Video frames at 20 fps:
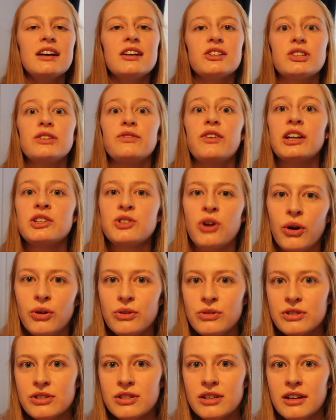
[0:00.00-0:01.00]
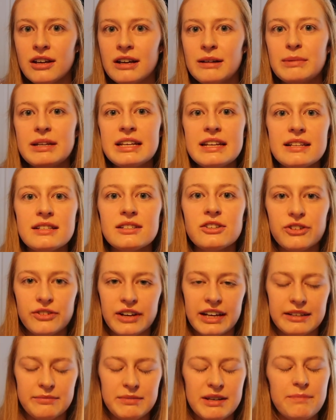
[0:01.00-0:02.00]
So if I don't, please
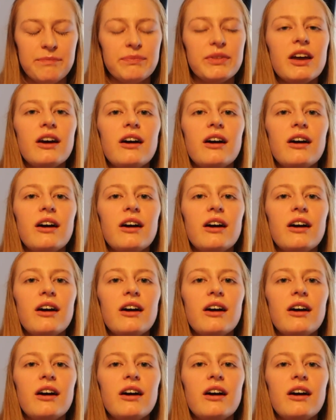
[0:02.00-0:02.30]
correct me.